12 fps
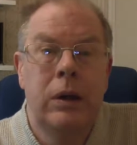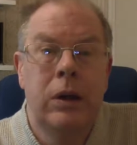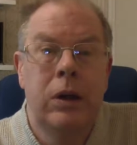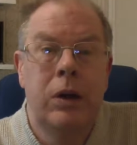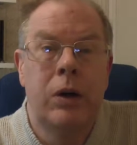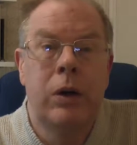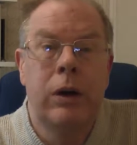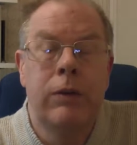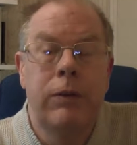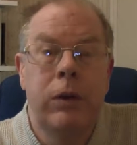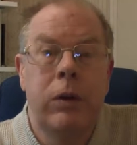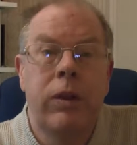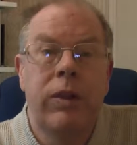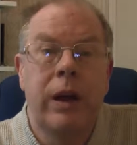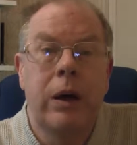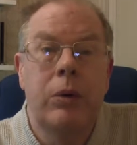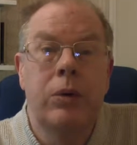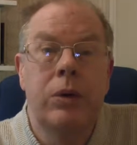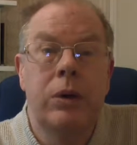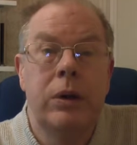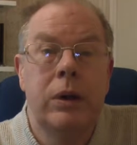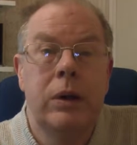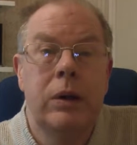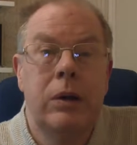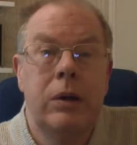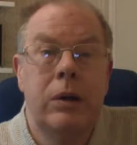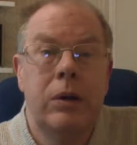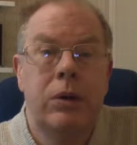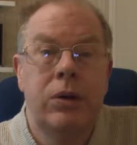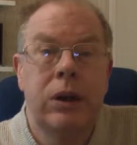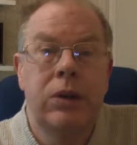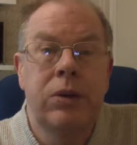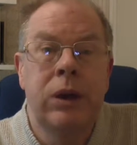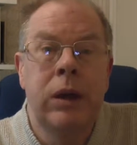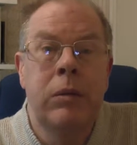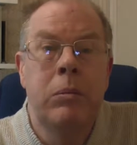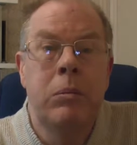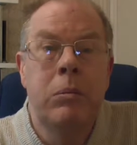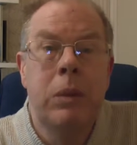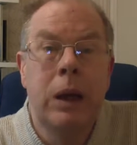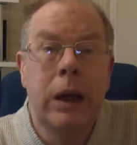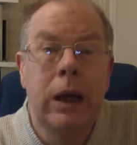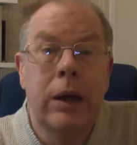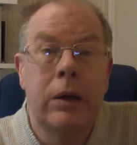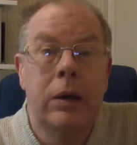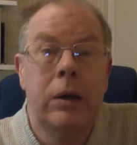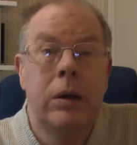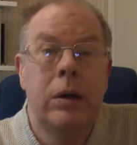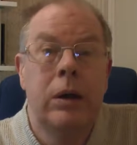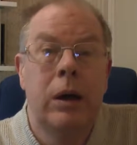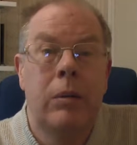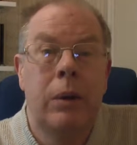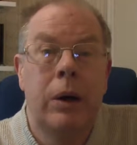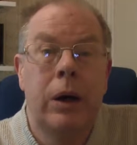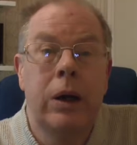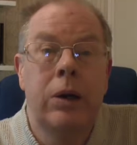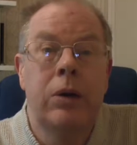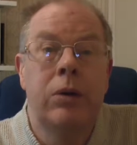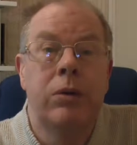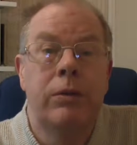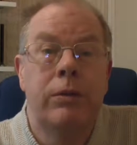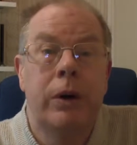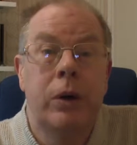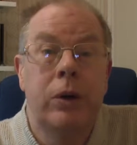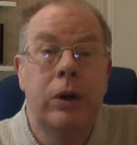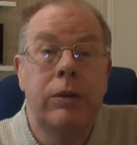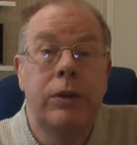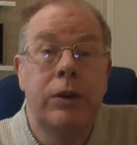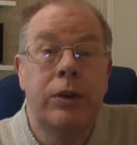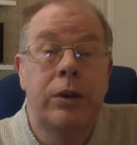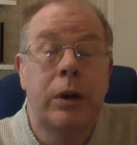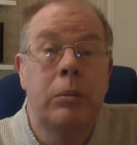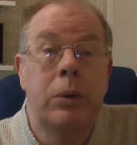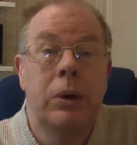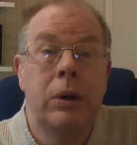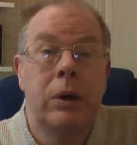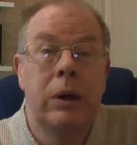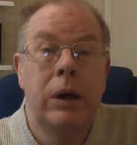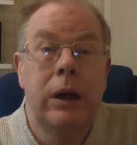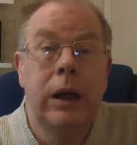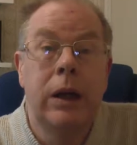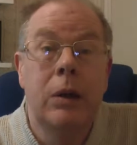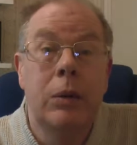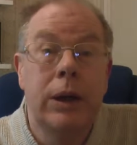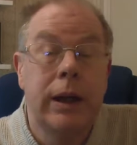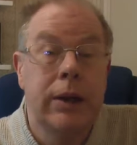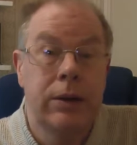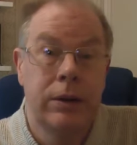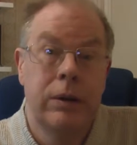You're only a few thousand. 60 million Americans voted for Trump. Deal with it.